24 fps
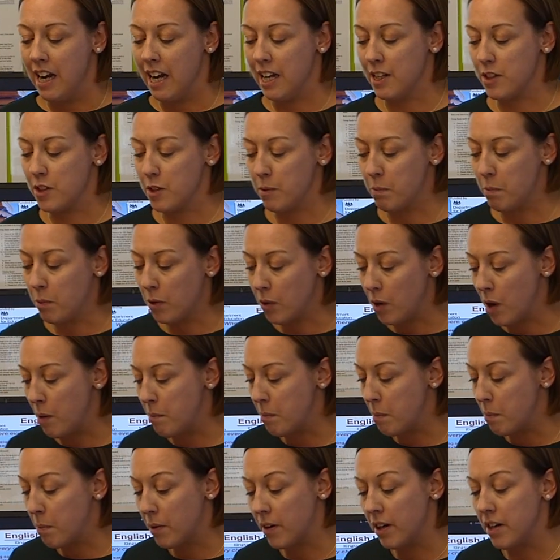as the
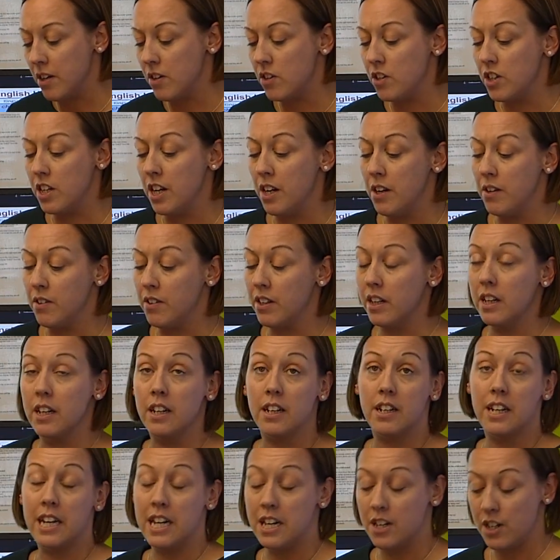prime approach used in
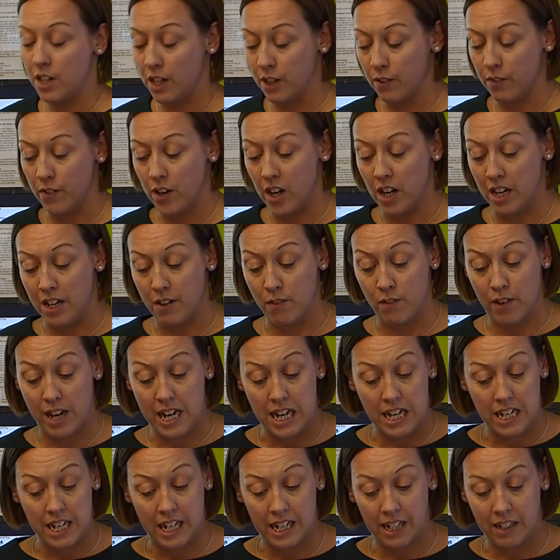the teaching of early
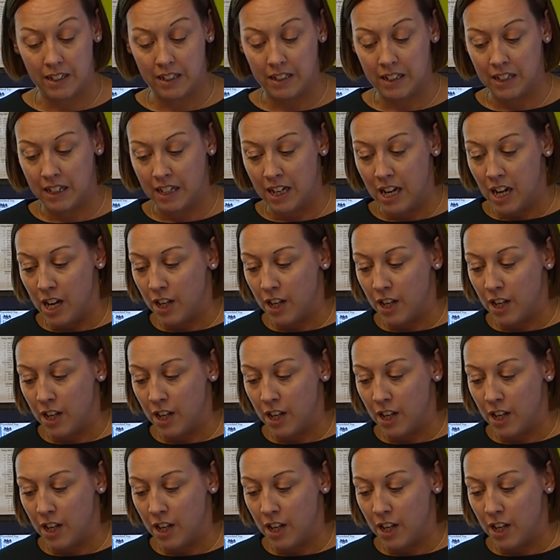reading.